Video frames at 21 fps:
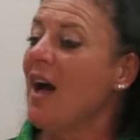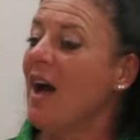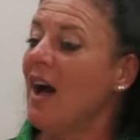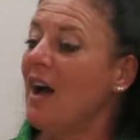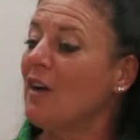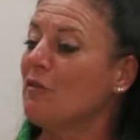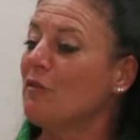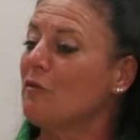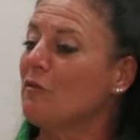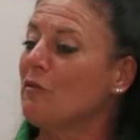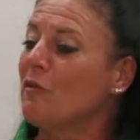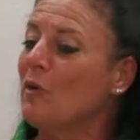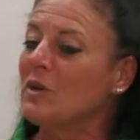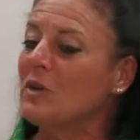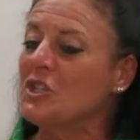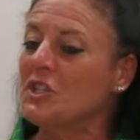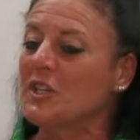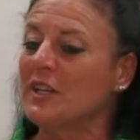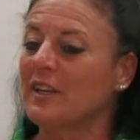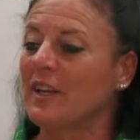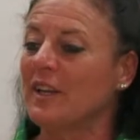
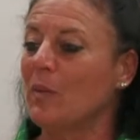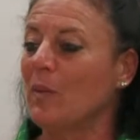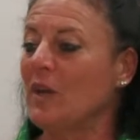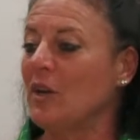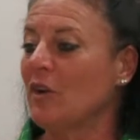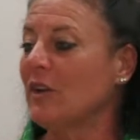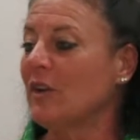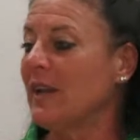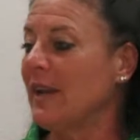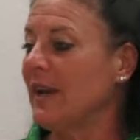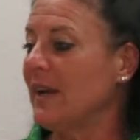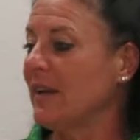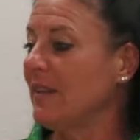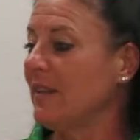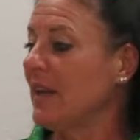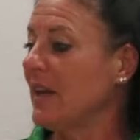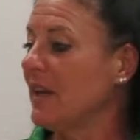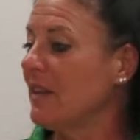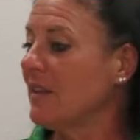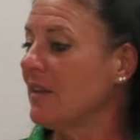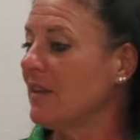Unfortunately, we're not like
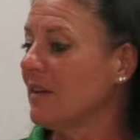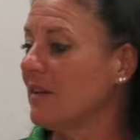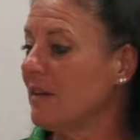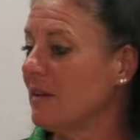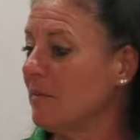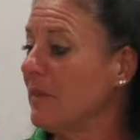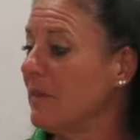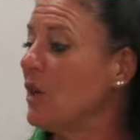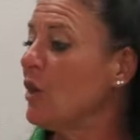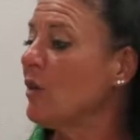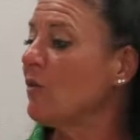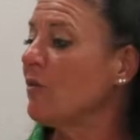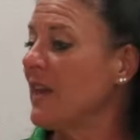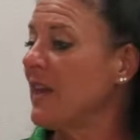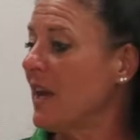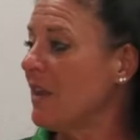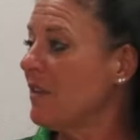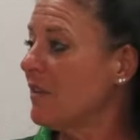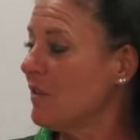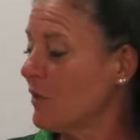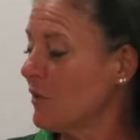many of the
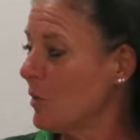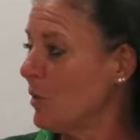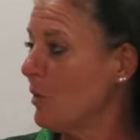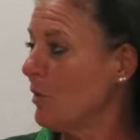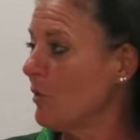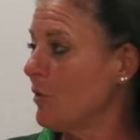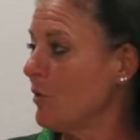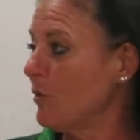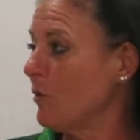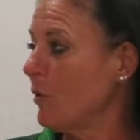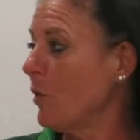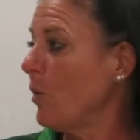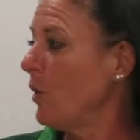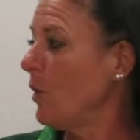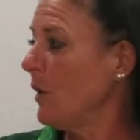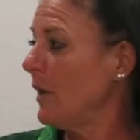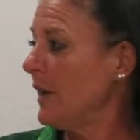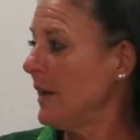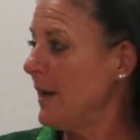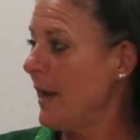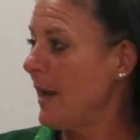other schools for all
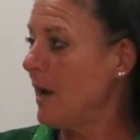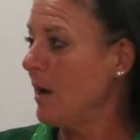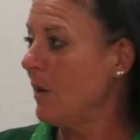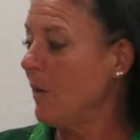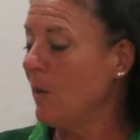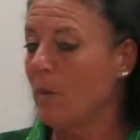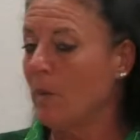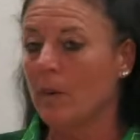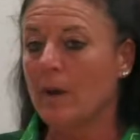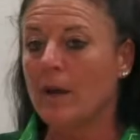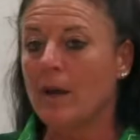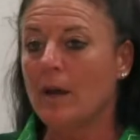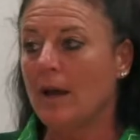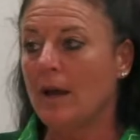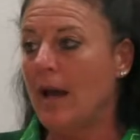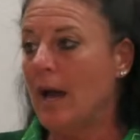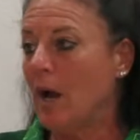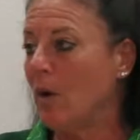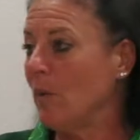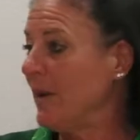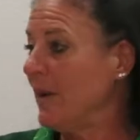in our
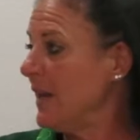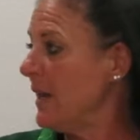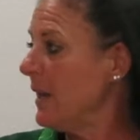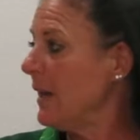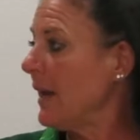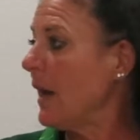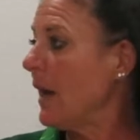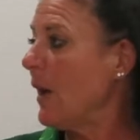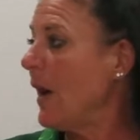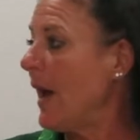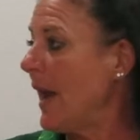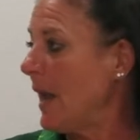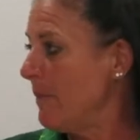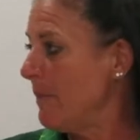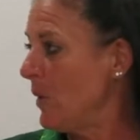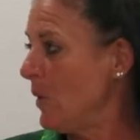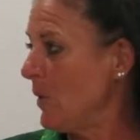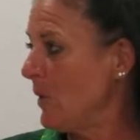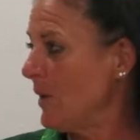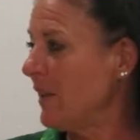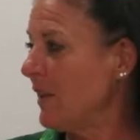league, our A
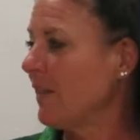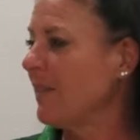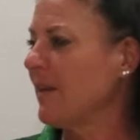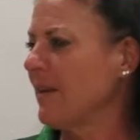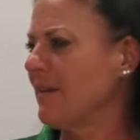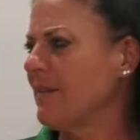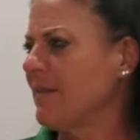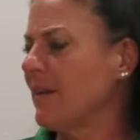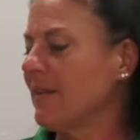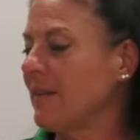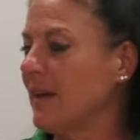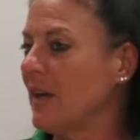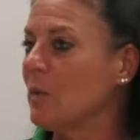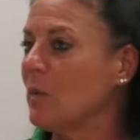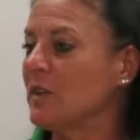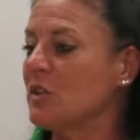bond and things like that.